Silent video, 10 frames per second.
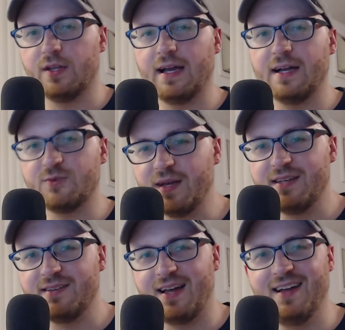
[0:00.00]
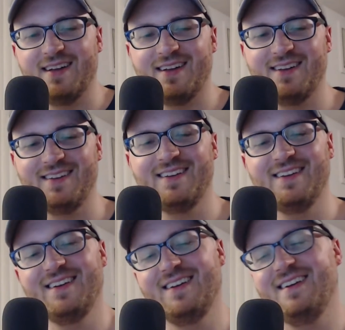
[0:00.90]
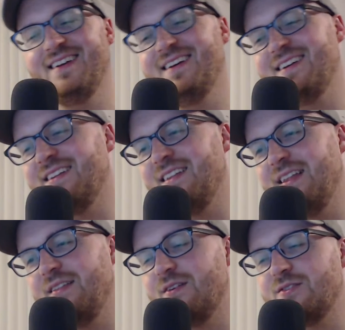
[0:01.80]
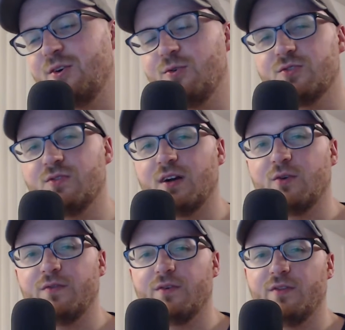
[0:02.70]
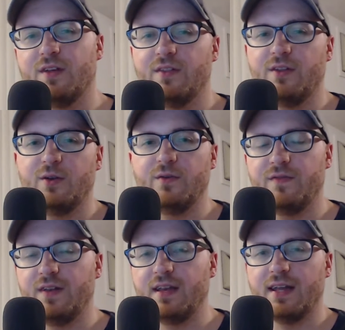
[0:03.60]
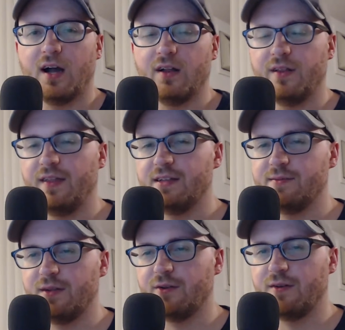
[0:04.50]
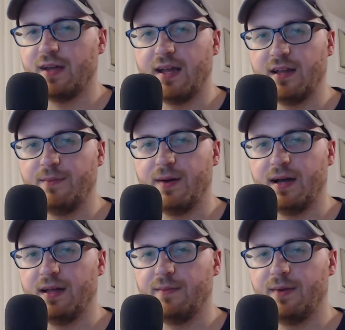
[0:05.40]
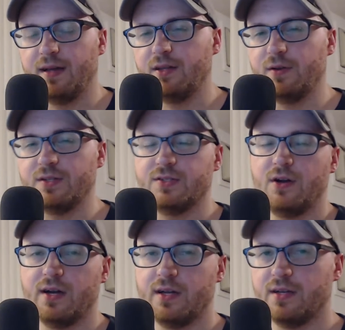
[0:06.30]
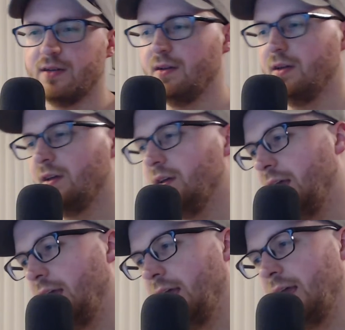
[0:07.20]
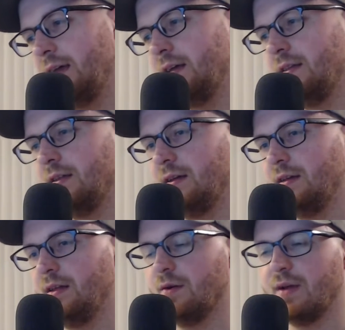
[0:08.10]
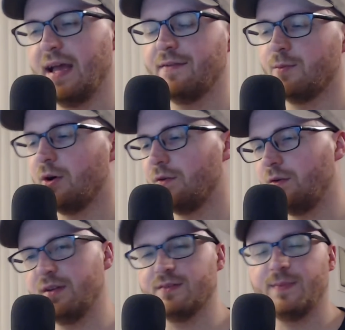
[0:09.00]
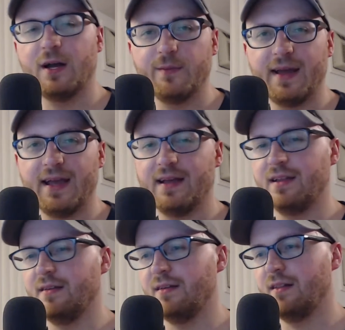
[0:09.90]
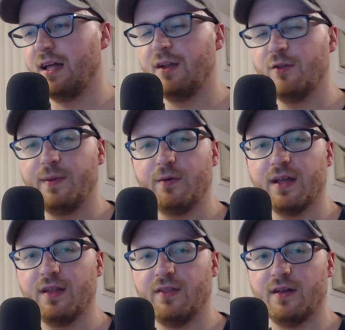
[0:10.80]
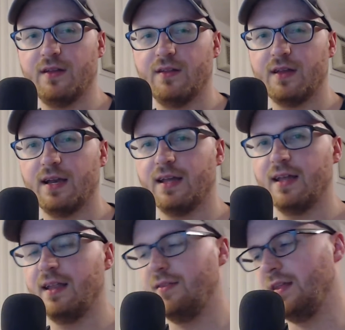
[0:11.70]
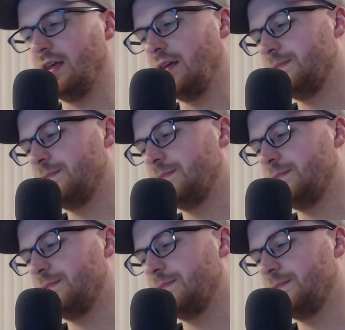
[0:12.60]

guys win. There's a whole struggle for the new Infinity Gauntlet that has been created by Tony Stark, and Captain Marvel and Spider-Man and a lot of other people get in the